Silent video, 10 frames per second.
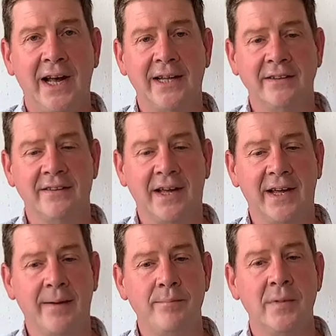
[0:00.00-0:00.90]
and
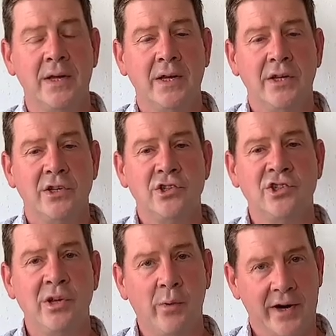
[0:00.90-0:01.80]
um,
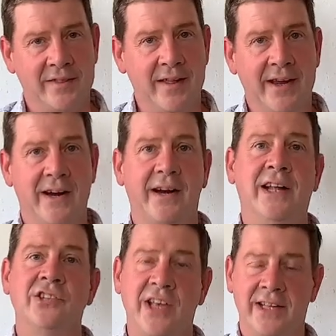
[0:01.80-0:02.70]
she worked there
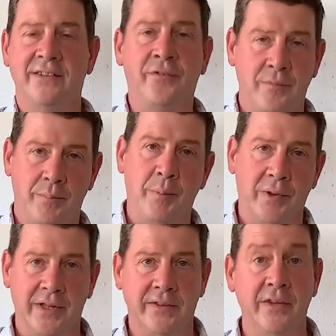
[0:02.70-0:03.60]
and she had different
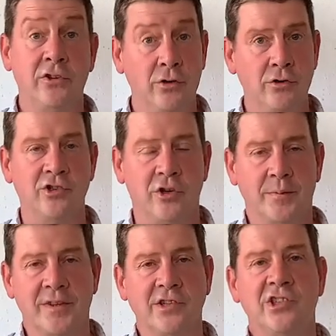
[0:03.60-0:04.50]
people in the two
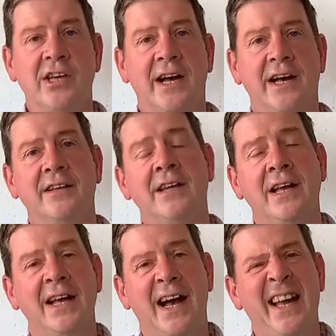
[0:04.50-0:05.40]
shops that she had,
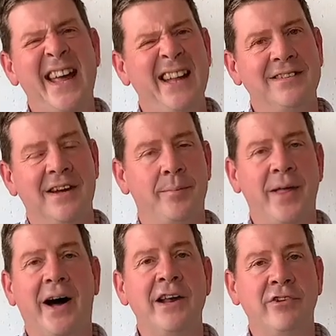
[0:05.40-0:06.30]
and it ended up
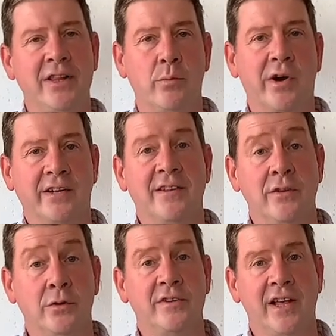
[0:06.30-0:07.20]
that I really worked in
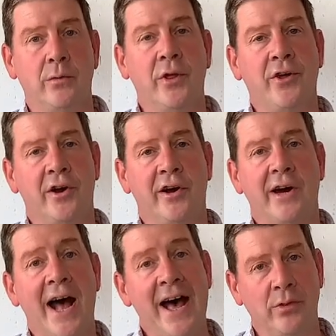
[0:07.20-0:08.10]
the hotel with
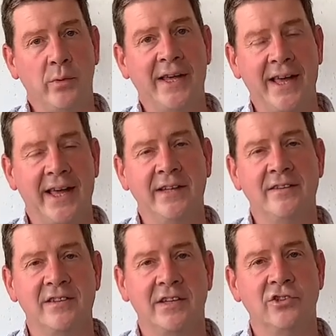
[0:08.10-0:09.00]
her at the
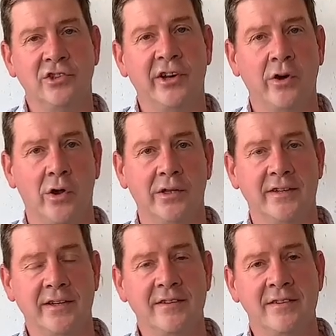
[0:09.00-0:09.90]
weekends and during
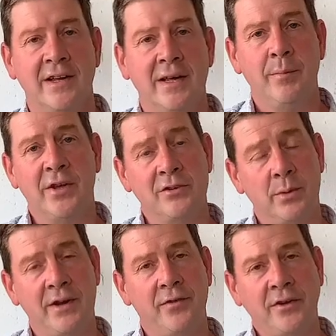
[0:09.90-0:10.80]
holidays, because
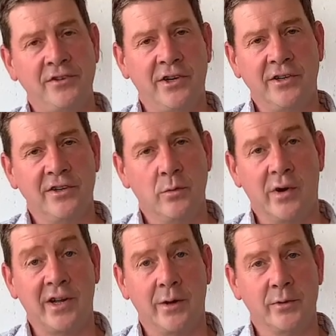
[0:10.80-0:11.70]
when I first started
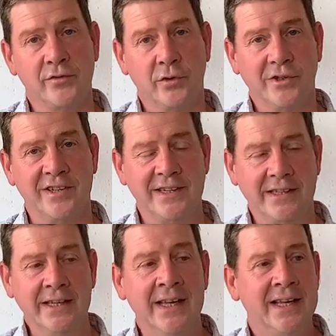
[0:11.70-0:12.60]
work I was
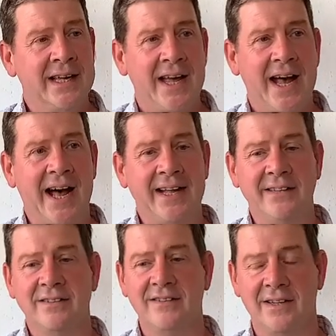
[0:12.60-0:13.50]
fourteen,
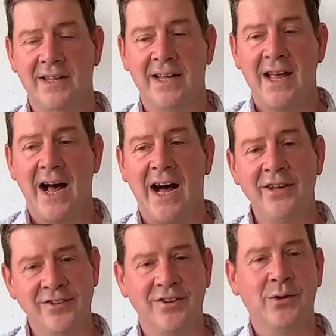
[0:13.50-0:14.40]
and I
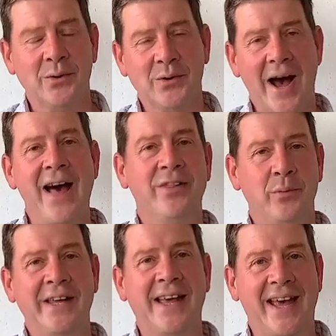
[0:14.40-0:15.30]
used to go at the
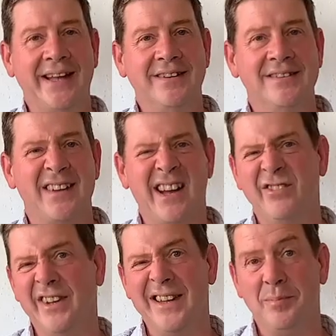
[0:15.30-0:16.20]
weekends
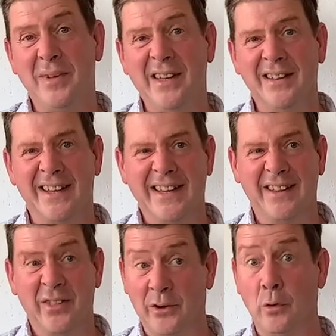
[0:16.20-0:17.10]
and really be
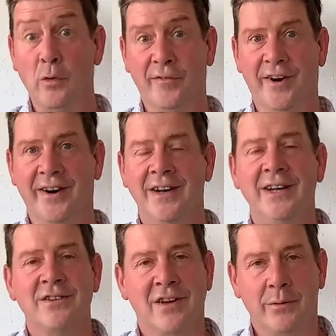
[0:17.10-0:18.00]
like the gopher.
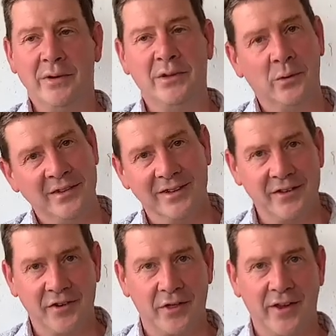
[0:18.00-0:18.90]
So I would go and
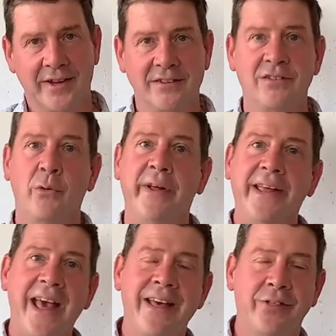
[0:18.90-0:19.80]
deliver things, go
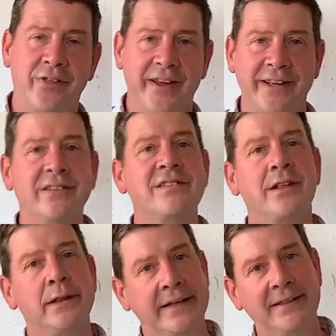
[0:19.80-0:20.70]
and get things,
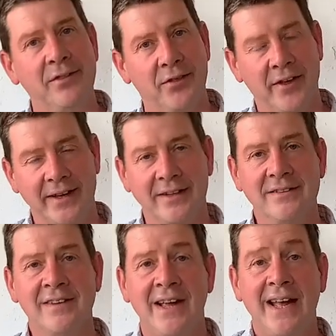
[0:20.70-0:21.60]
clean
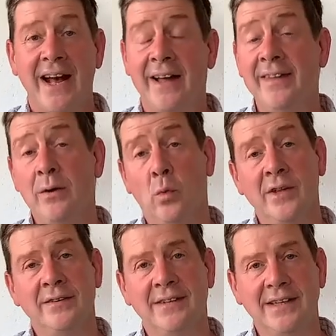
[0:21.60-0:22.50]
things. And then
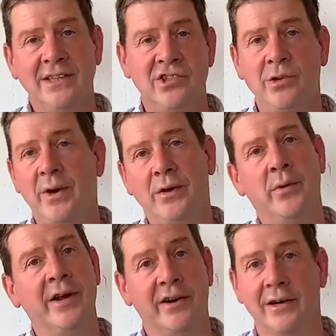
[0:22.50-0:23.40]
one day she went
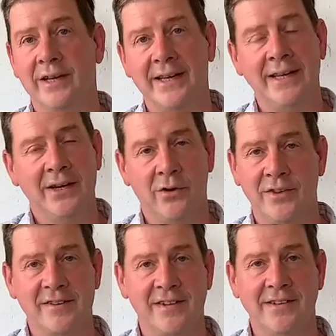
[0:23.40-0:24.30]
away early
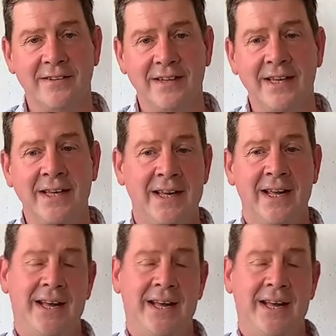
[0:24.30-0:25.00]
on the Sunday.